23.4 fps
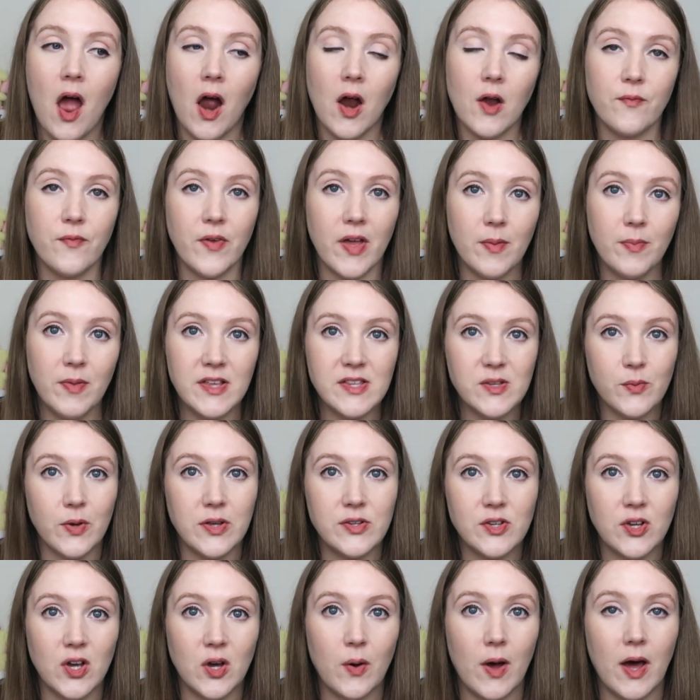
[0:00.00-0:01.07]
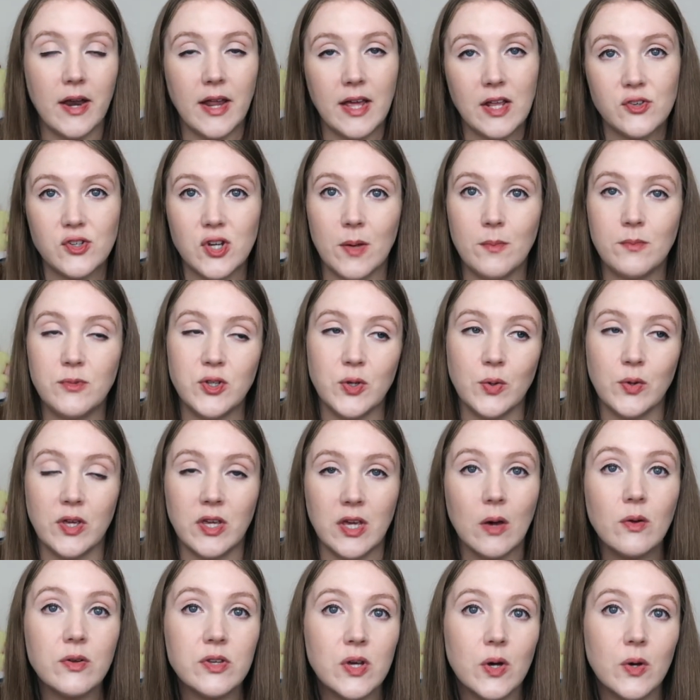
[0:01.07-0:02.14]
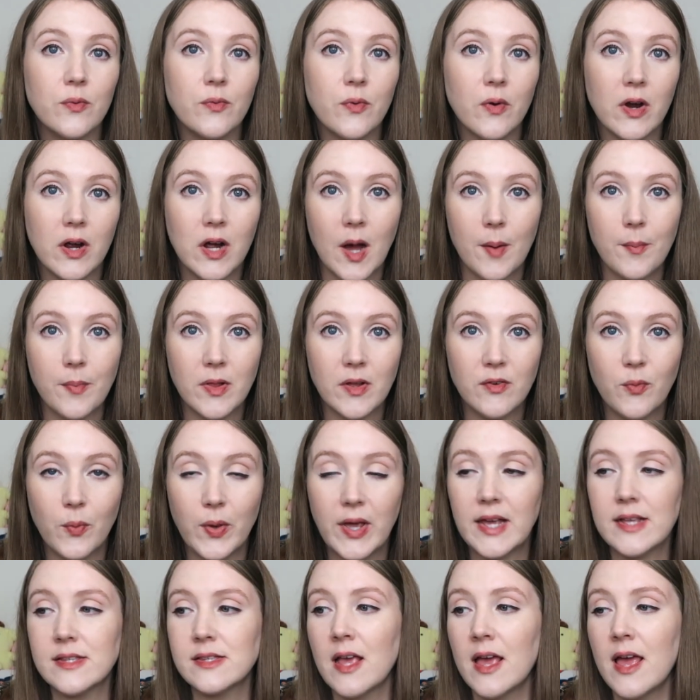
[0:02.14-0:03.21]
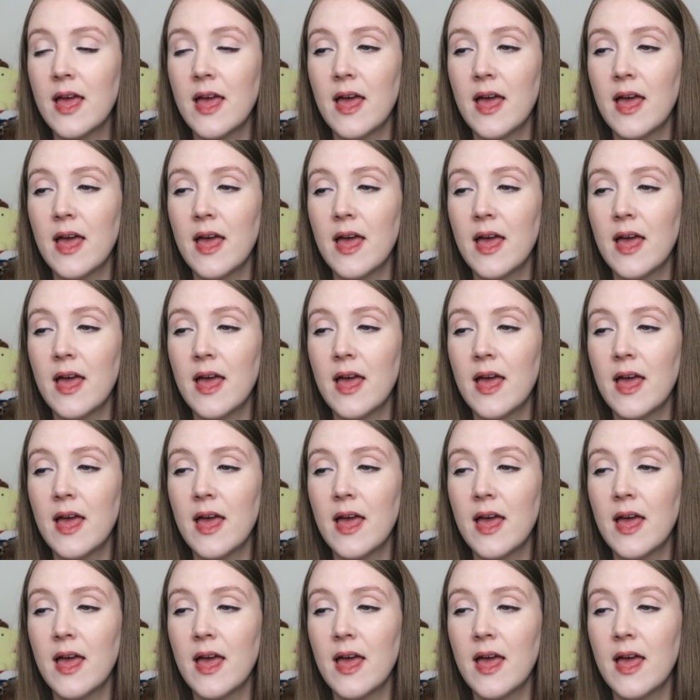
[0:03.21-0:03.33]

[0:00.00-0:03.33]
our family is going to go on a trip to Kyoto for a couple of weeks,